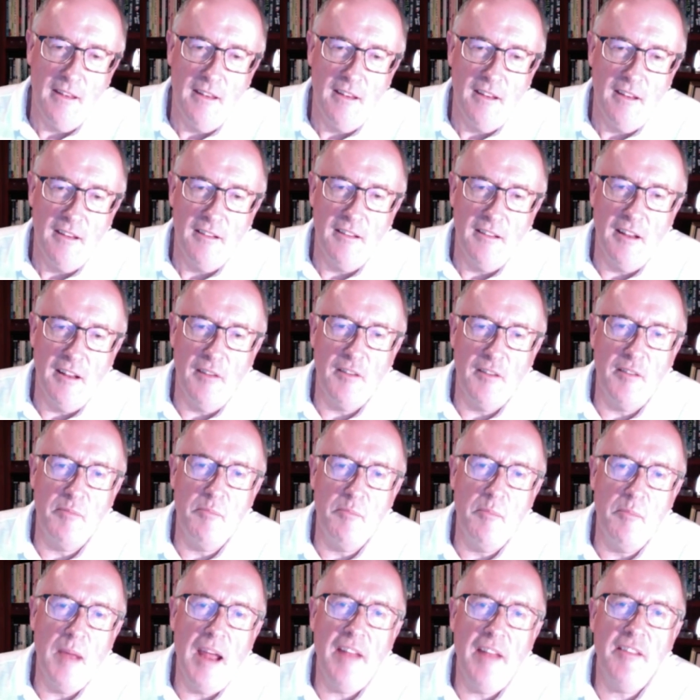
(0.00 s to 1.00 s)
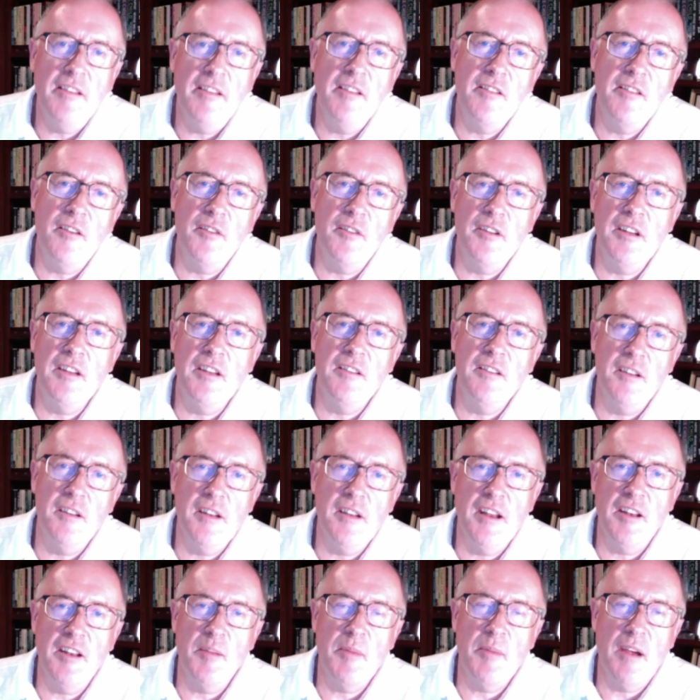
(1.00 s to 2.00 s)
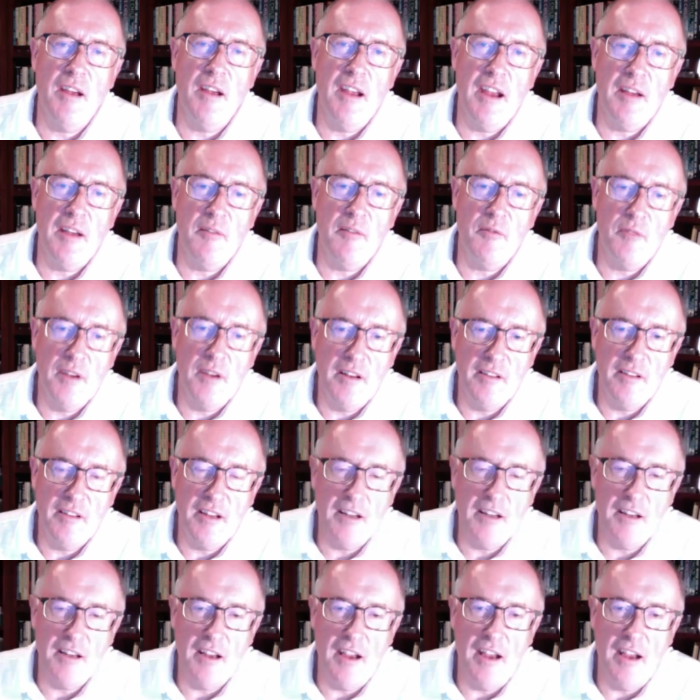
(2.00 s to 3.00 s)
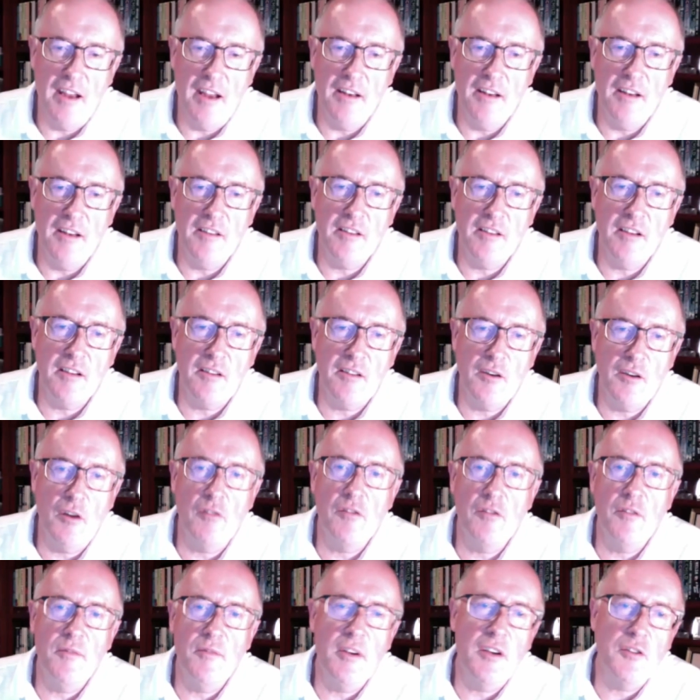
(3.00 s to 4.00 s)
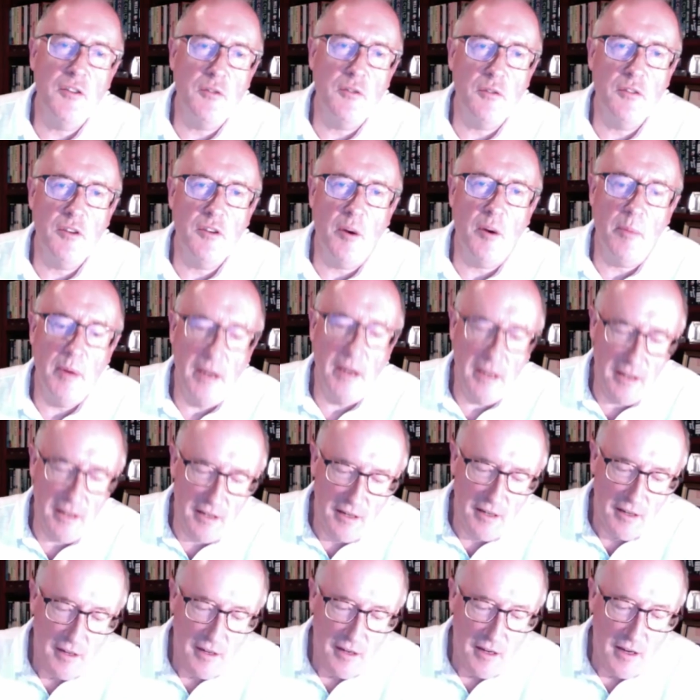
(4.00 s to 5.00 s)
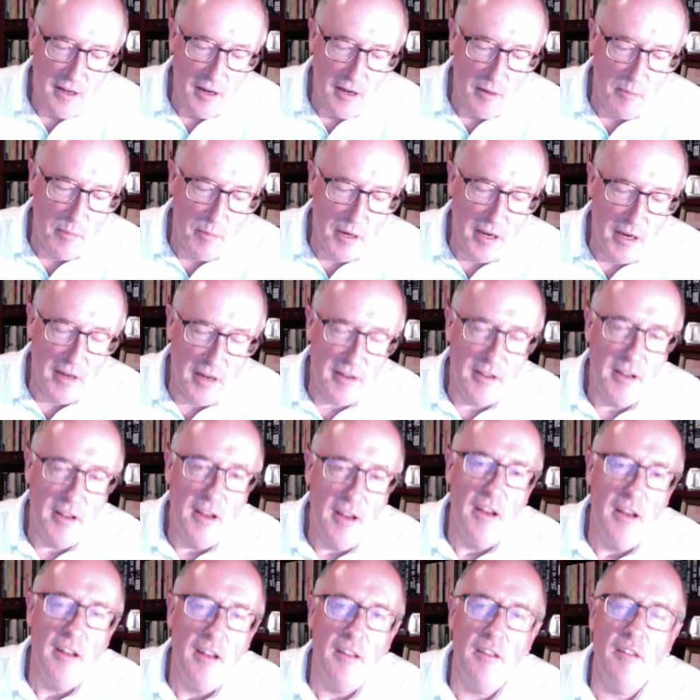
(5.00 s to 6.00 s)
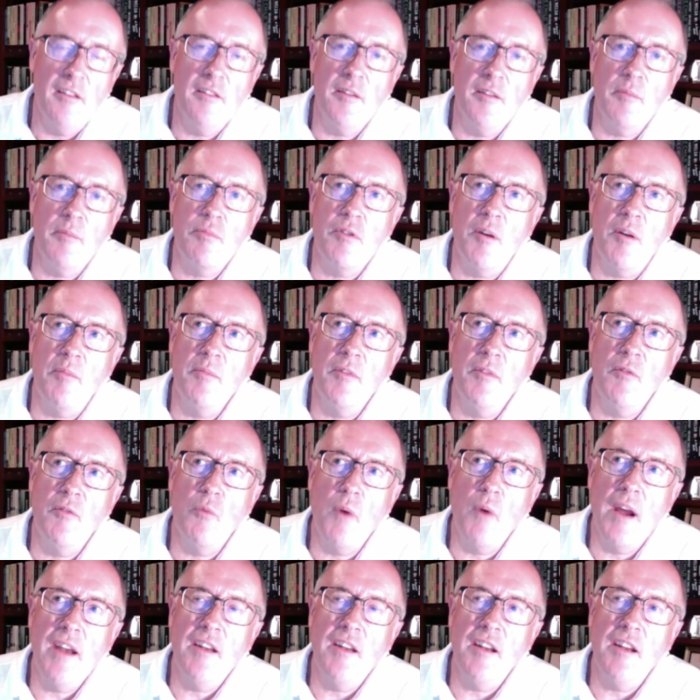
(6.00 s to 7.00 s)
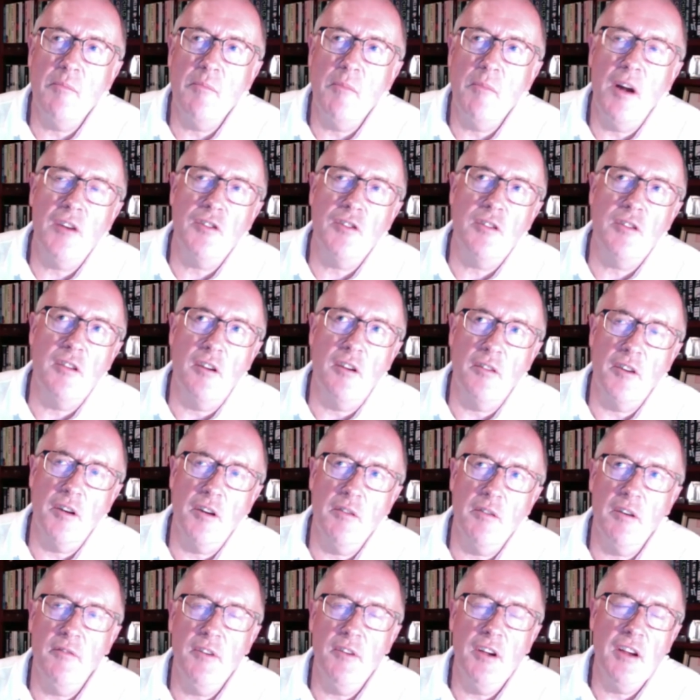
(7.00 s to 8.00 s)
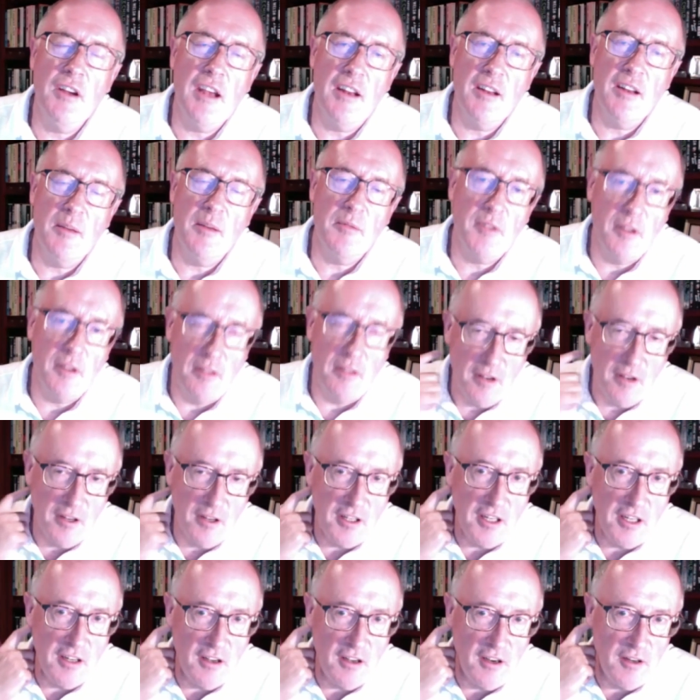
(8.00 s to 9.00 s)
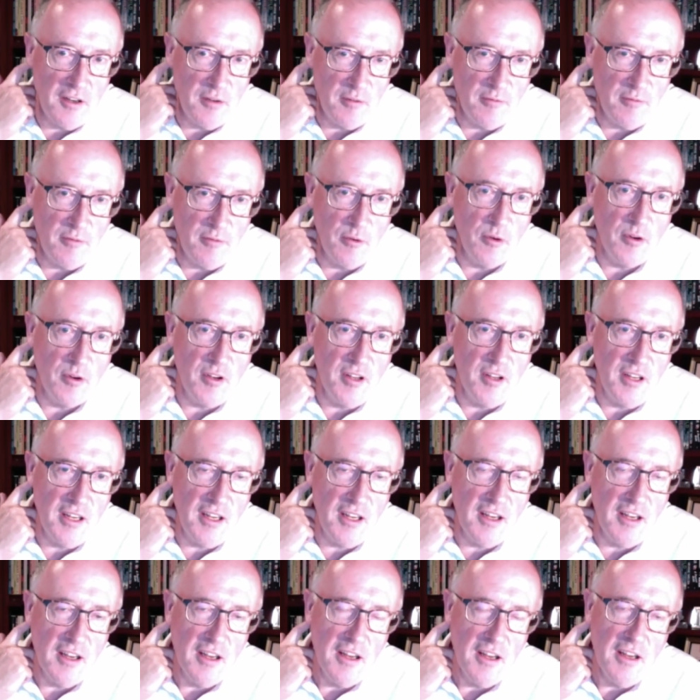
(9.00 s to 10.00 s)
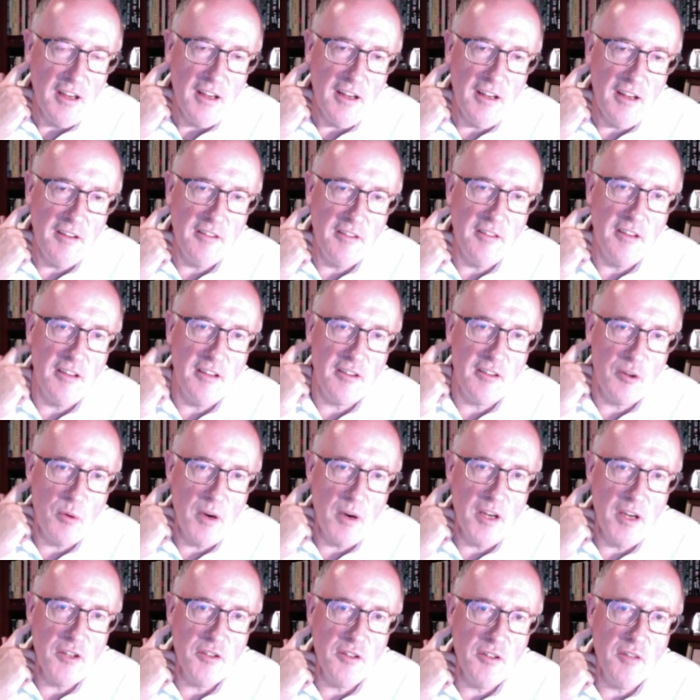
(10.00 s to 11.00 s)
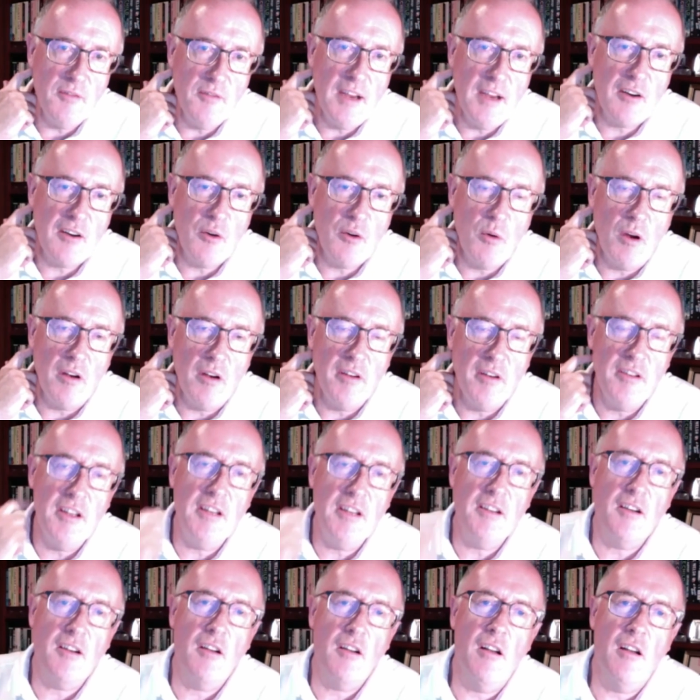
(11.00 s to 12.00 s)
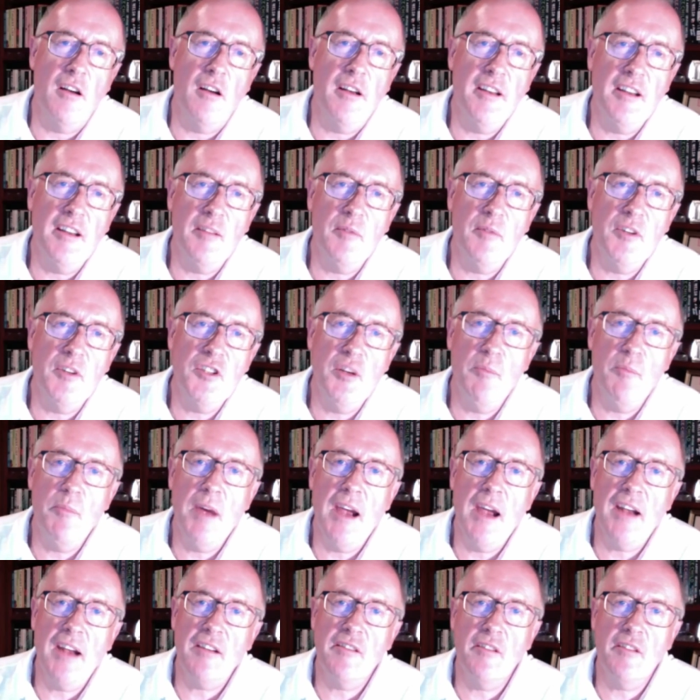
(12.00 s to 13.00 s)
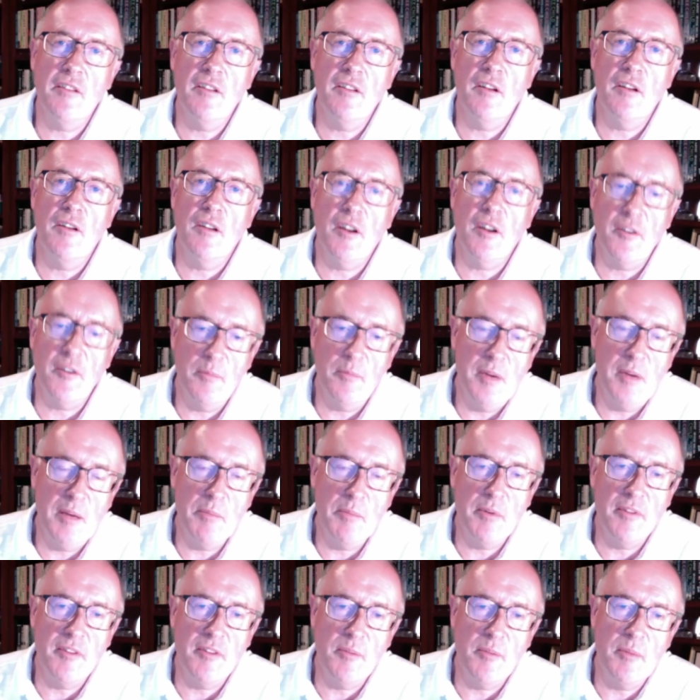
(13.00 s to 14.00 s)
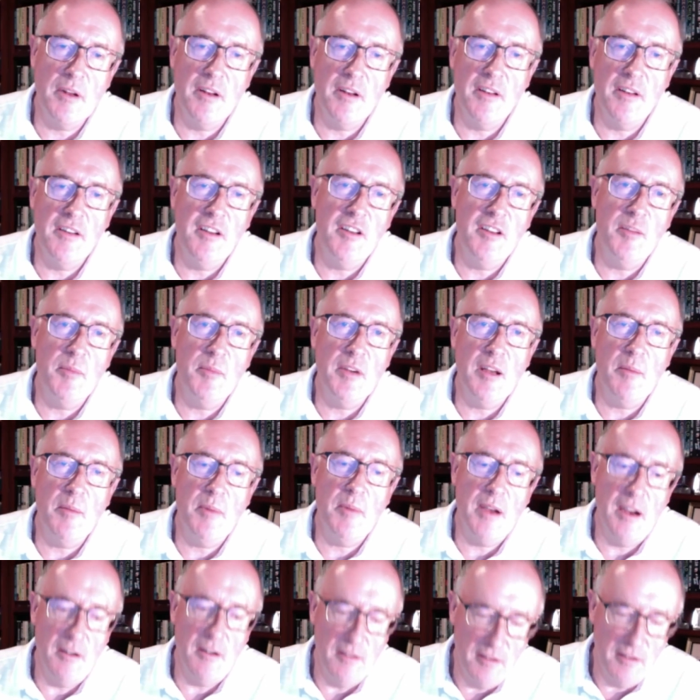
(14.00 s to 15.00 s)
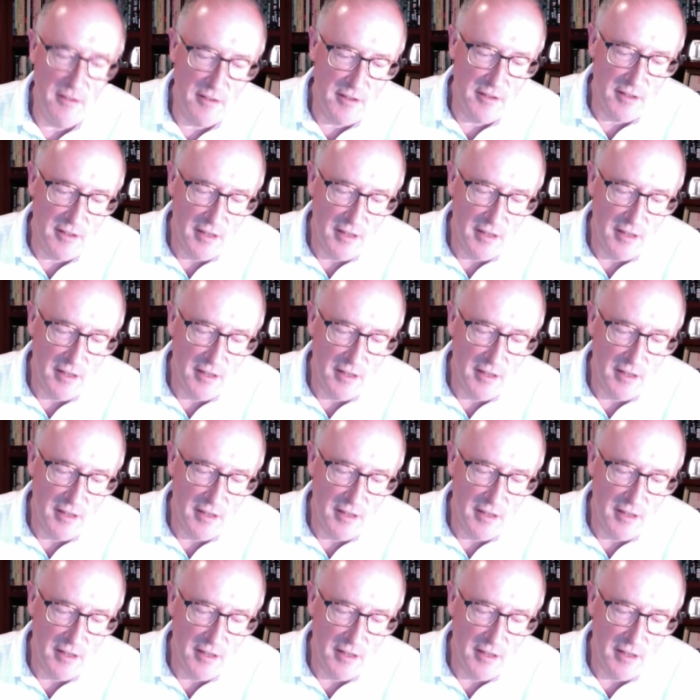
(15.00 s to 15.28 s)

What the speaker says: Now, there's masses on the internet about egg freezing, and it's a controversial topic, but the problem of waiting much longer, if you get up to 39 or 40, is this question of egg quality declining, which impacts on a lot of people's ability to be a parent.